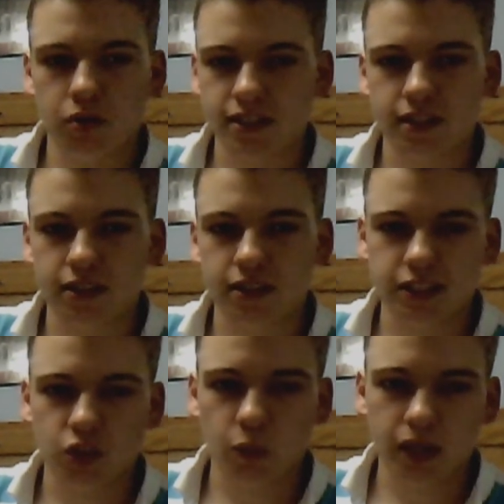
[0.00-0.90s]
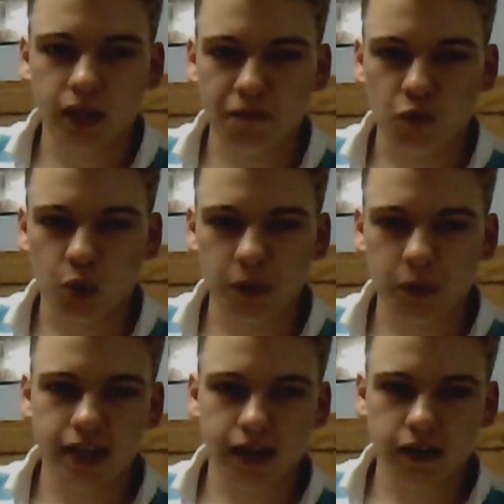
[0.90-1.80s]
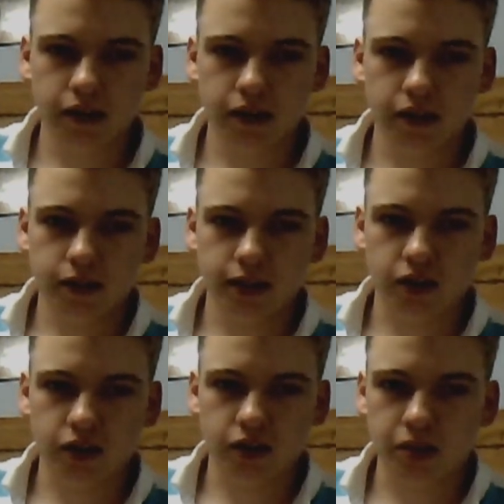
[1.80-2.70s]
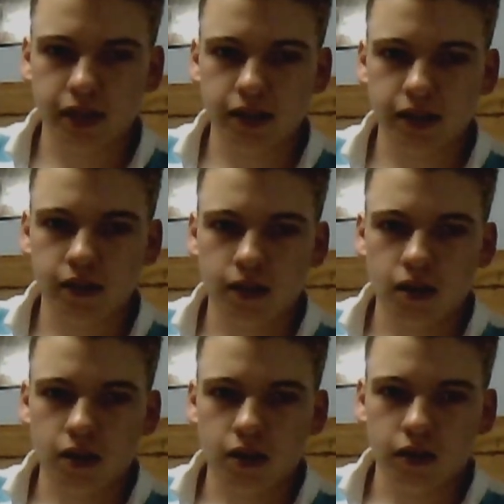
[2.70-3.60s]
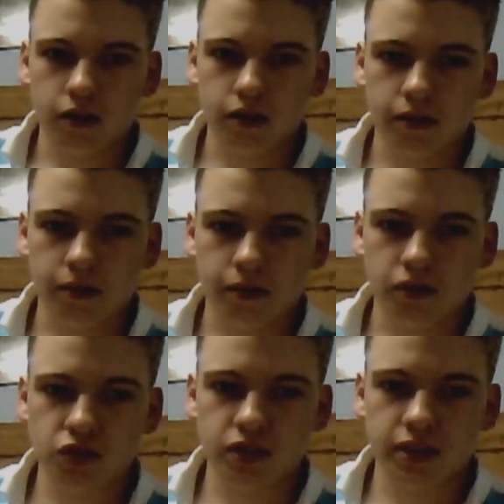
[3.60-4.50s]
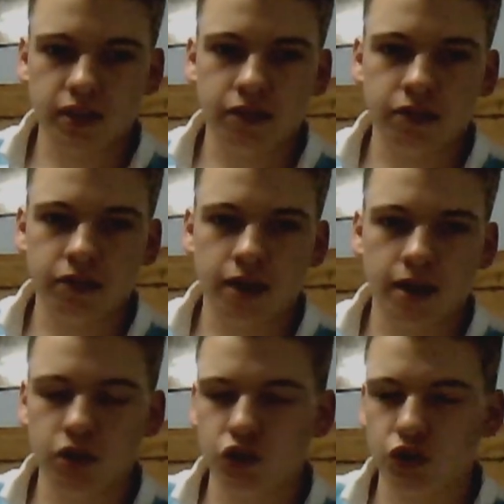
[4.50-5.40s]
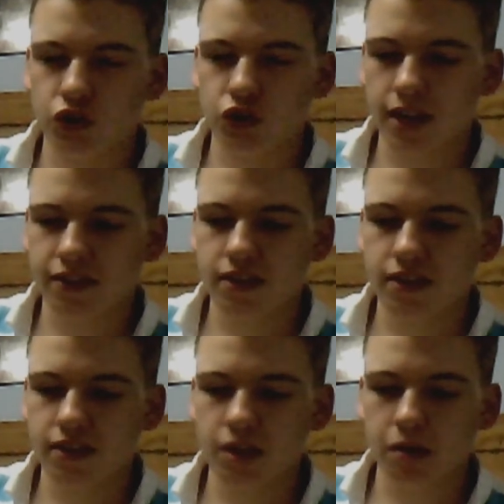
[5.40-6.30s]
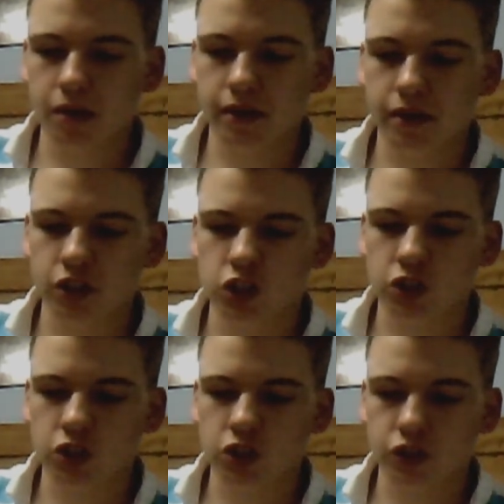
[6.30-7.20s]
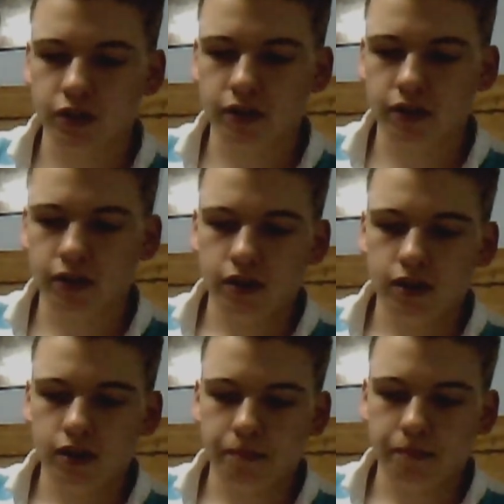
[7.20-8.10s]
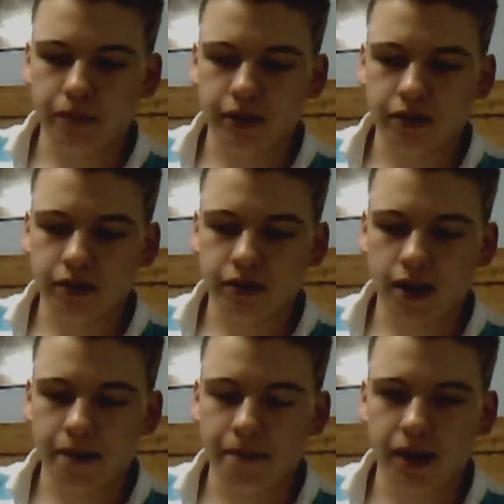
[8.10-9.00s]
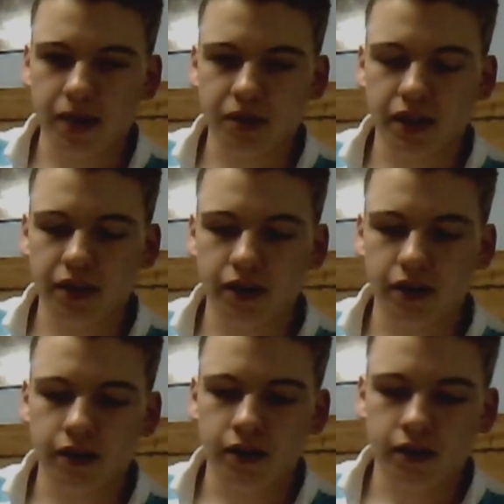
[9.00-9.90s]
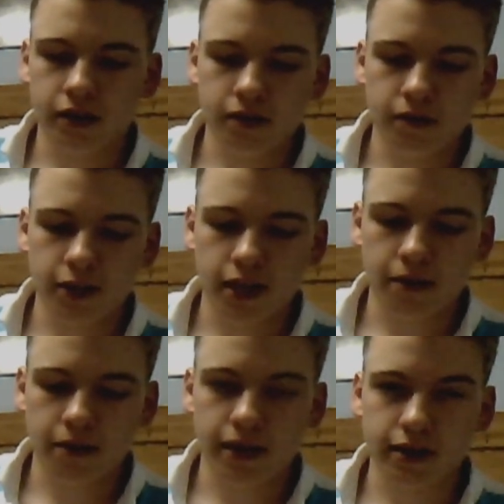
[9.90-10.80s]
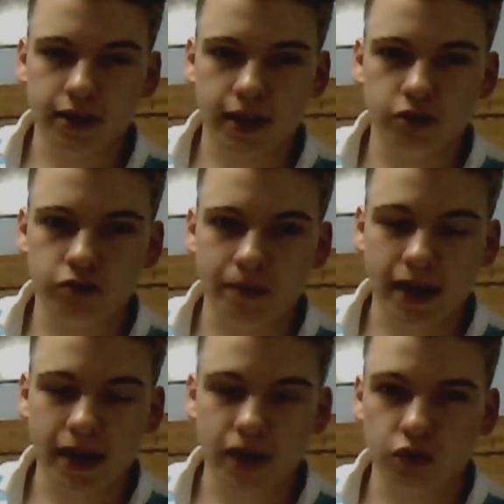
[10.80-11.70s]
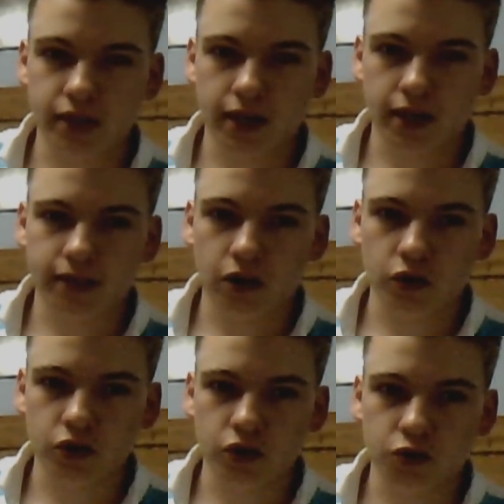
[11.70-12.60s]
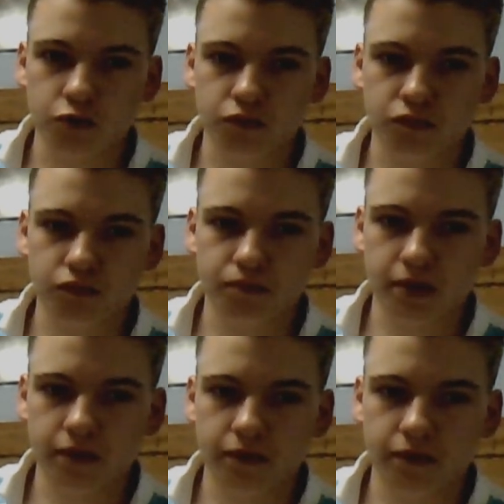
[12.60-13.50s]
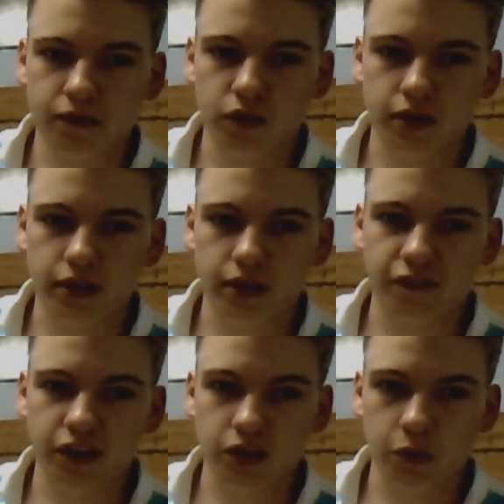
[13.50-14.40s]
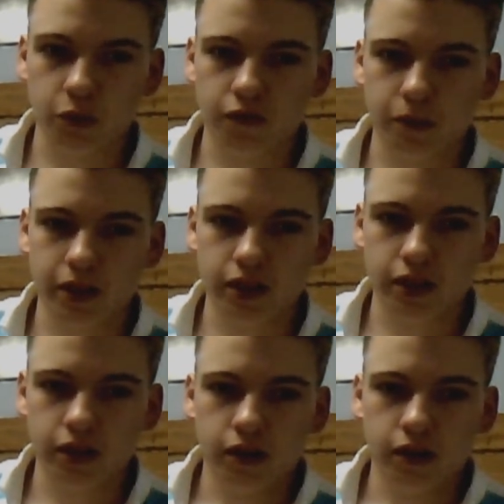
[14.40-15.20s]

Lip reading: test at least a week before with the deck that you're going to play. Personally, I'm not sure yet. I think I'm going to play Reshiram Explosion, but I might play the Yanmega Kings or Magnezone deck. That also has been looking fairly well for me.